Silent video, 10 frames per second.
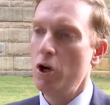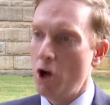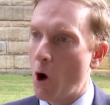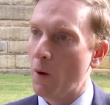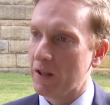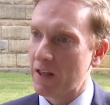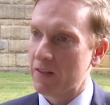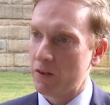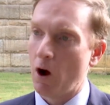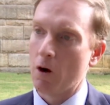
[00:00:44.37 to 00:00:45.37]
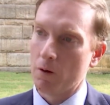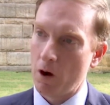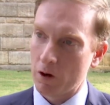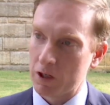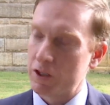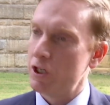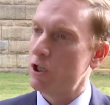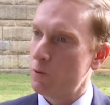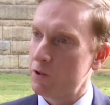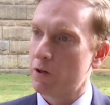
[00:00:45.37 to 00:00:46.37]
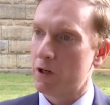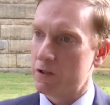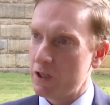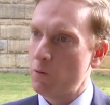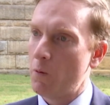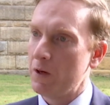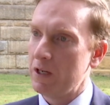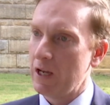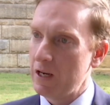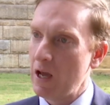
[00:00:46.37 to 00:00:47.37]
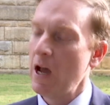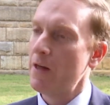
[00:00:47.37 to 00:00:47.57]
knowing that our, our constituents are going to see what we did